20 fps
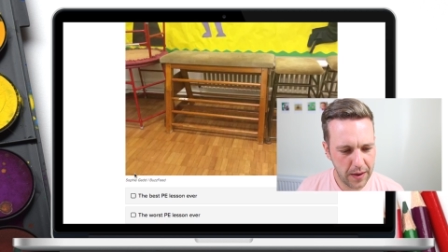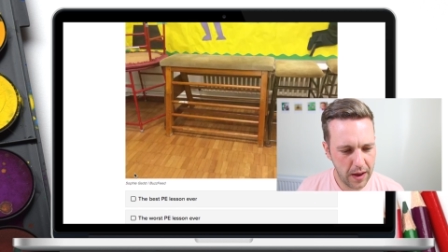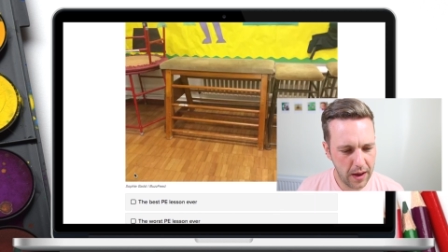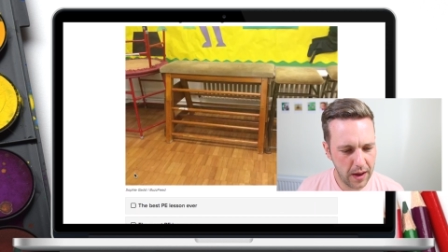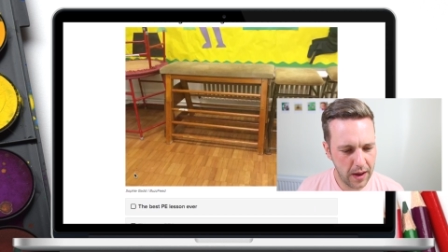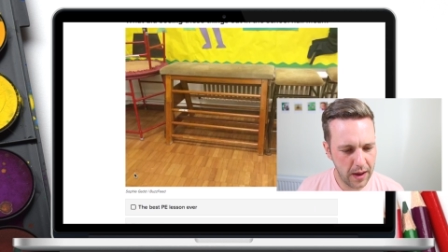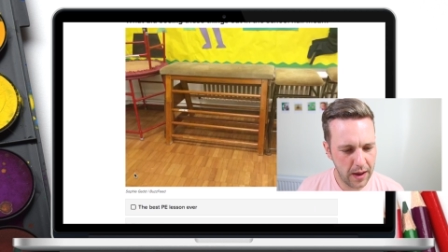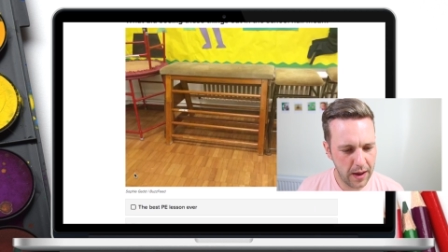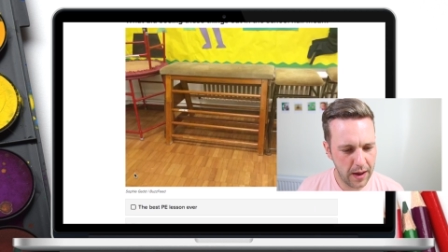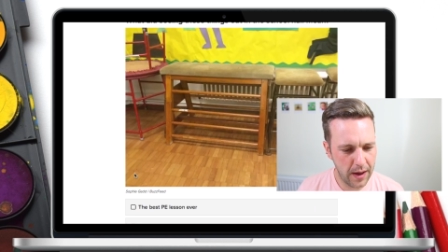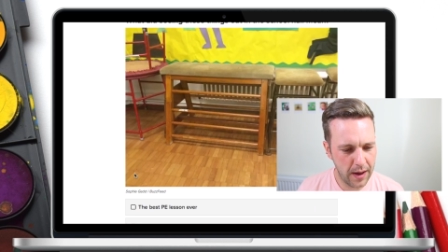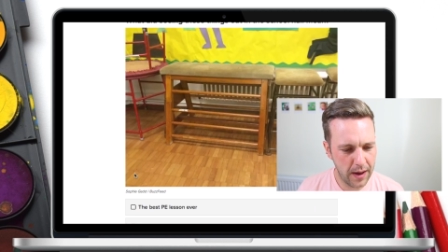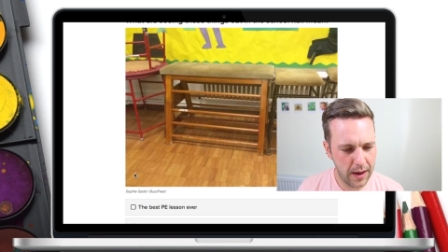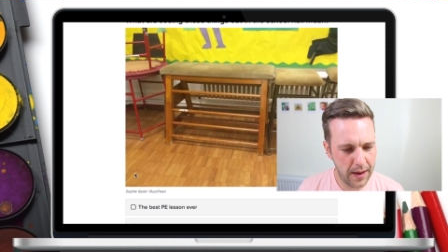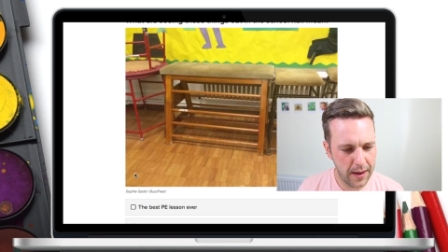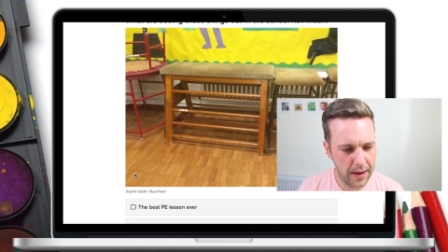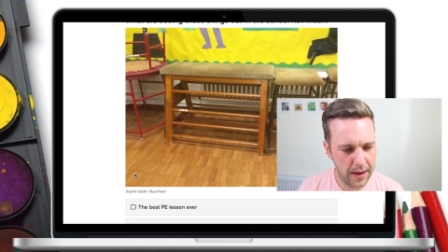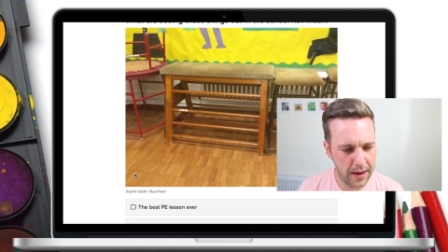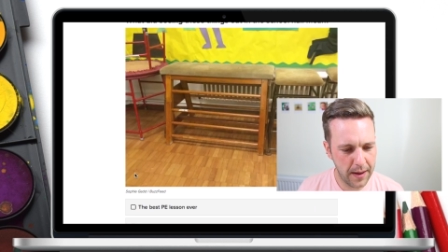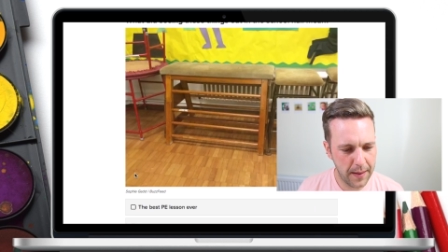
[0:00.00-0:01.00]

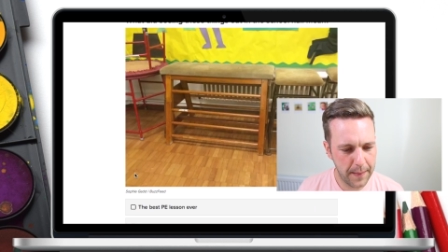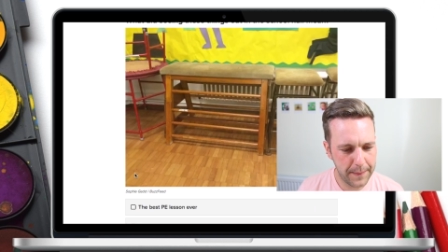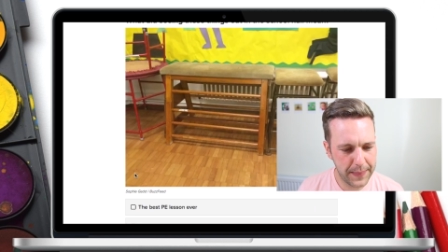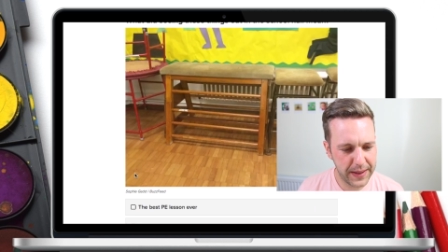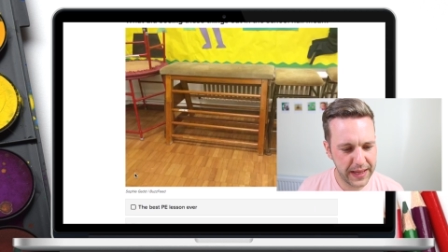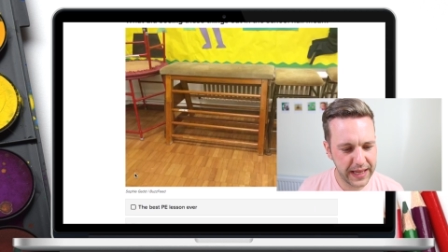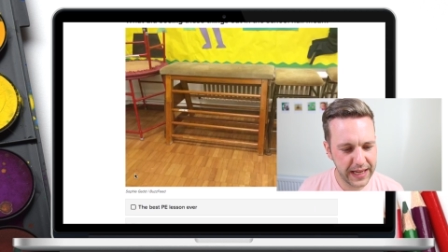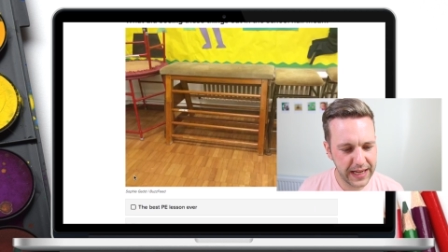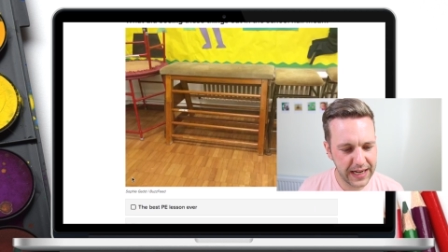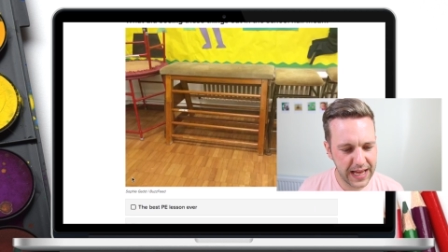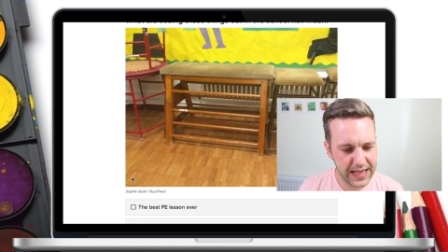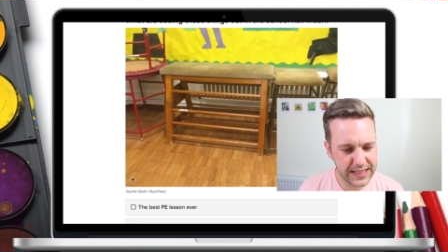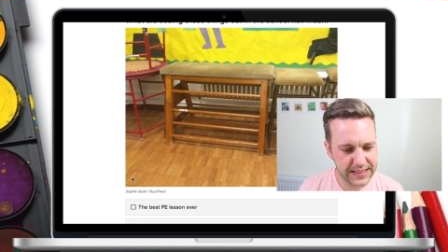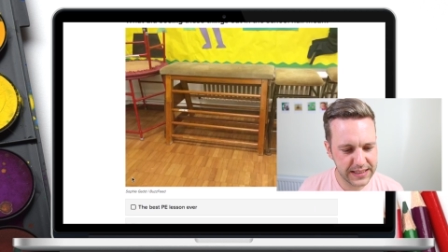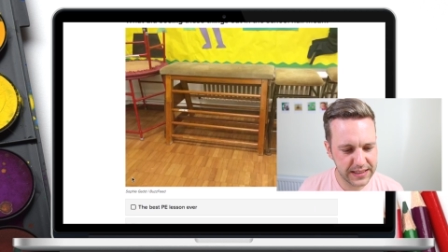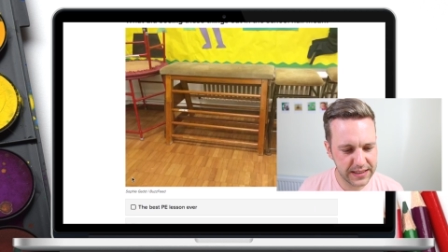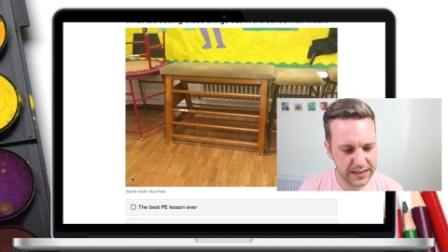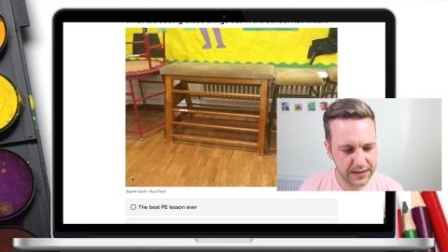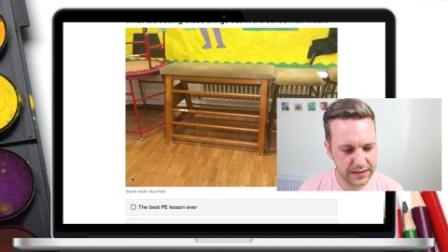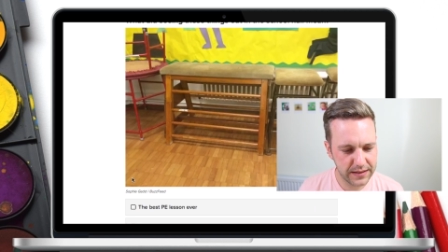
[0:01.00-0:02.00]
Uh, PE
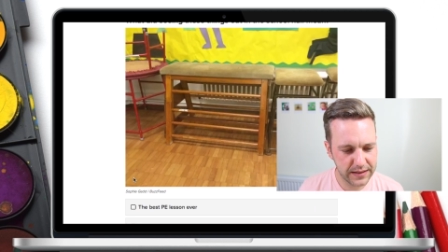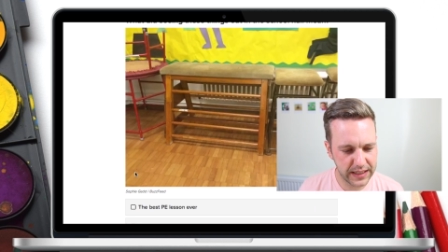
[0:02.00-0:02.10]
lesson?